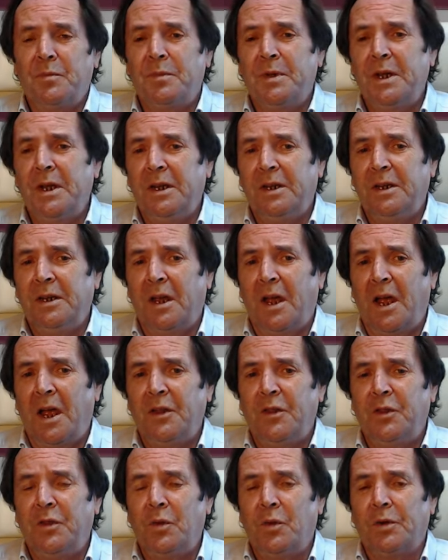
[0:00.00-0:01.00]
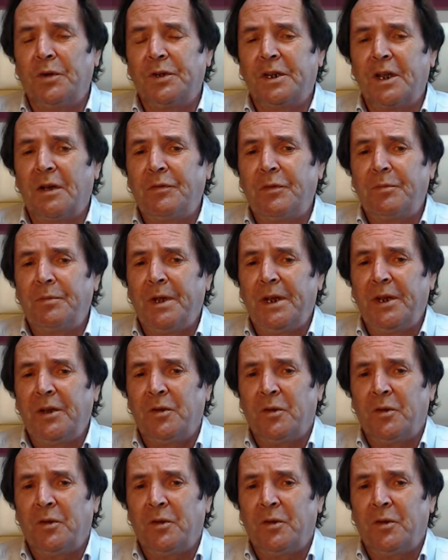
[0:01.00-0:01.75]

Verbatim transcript: media and non-government